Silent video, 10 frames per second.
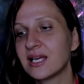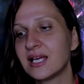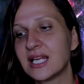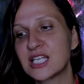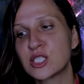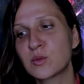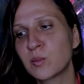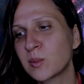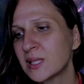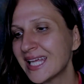
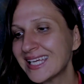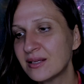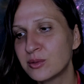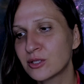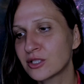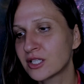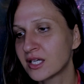inexplicable